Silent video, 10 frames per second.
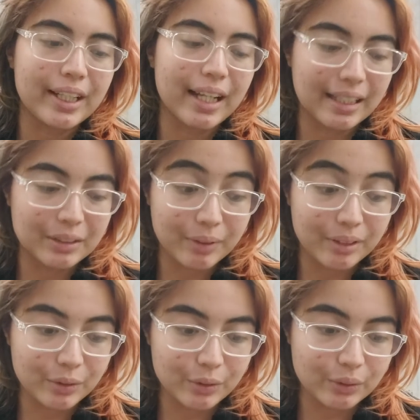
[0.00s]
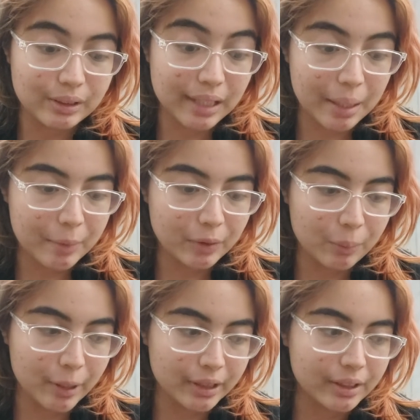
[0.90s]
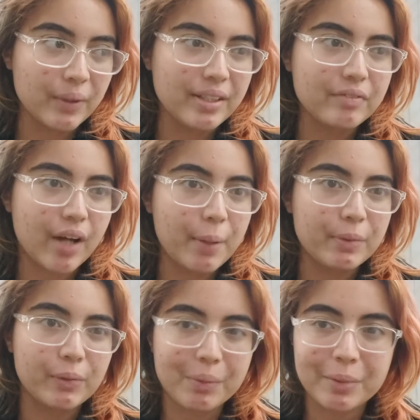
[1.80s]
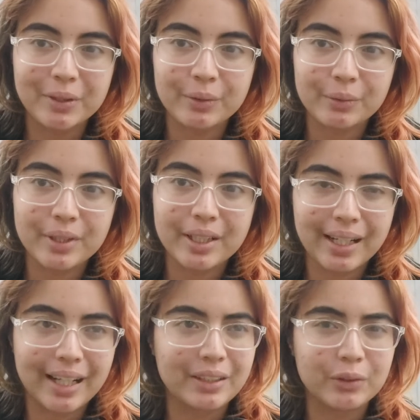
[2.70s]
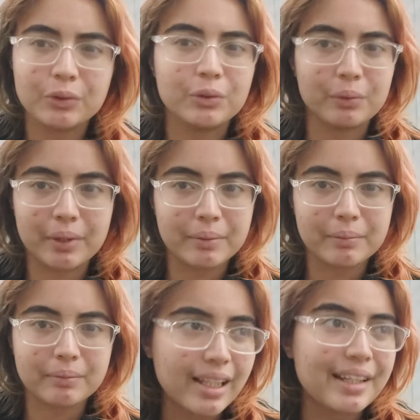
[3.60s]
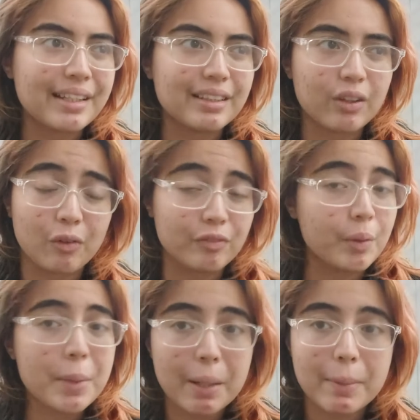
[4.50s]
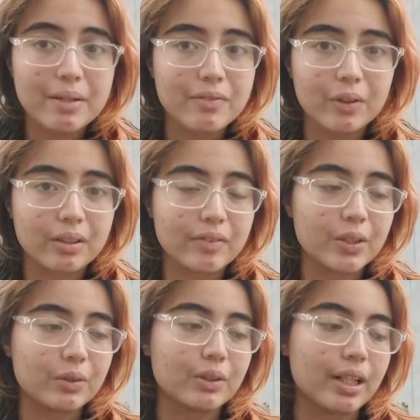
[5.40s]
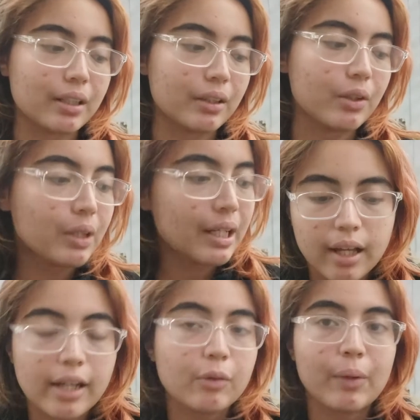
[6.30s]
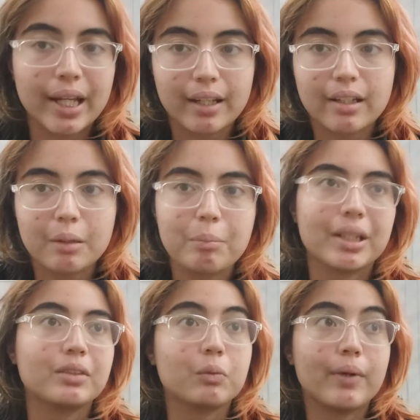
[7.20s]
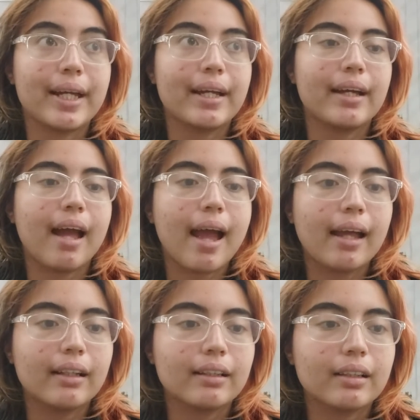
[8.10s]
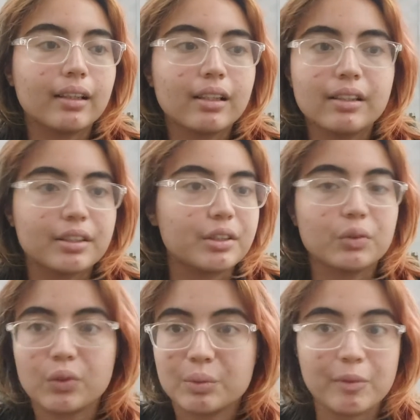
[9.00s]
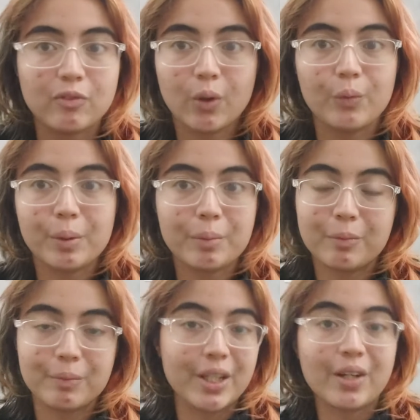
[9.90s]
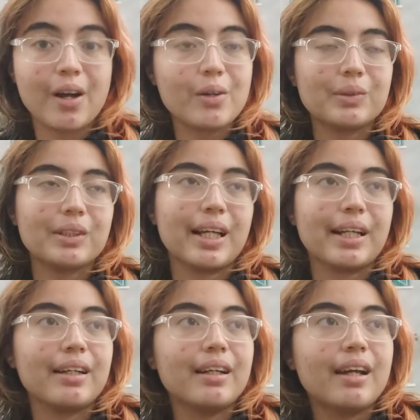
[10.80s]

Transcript: And that's what used to scare me so much. What if I'm the one meant to do it and I don't do it? And then it confirmed not my fault if he goes to hell, you know? Anyway, he passed away, and that's just what's been following me around, like.